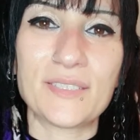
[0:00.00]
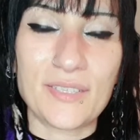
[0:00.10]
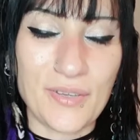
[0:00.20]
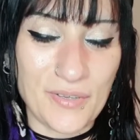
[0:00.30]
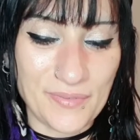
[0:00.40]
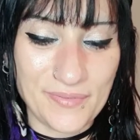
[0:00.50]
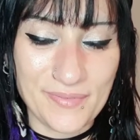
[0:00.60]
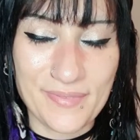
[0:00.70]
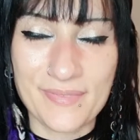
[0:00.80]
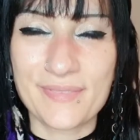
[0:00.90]
So
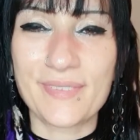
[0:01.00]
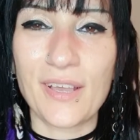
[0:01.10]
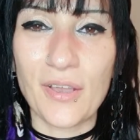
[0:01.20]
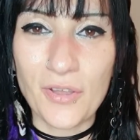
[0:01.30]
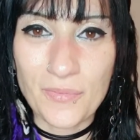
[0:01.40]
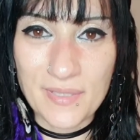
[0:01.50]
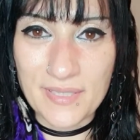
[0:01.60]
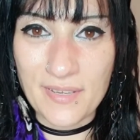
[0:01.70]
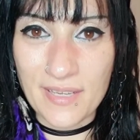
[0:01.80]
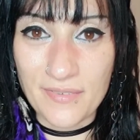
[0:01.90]
I hope
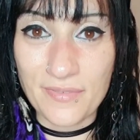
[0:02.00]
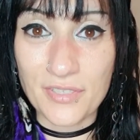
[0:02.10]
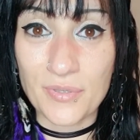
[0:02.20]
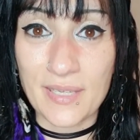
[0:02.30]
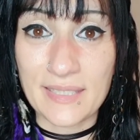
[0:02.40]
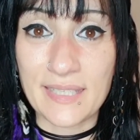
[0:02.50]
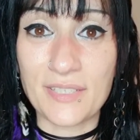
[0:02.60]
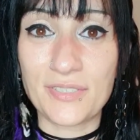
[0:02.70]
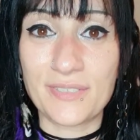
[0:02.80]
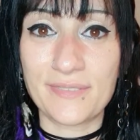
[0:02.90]
this guided
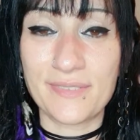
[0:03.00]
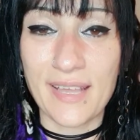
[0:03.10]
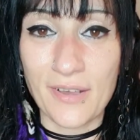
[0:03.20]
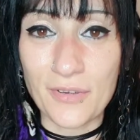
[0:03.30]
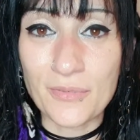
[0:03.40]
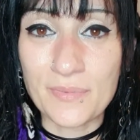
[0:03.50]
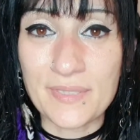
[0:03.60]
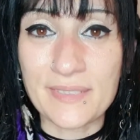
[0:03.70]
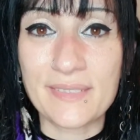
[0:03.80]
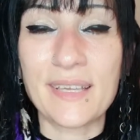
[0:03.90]
visualization
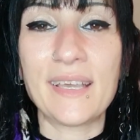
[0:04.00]
helped.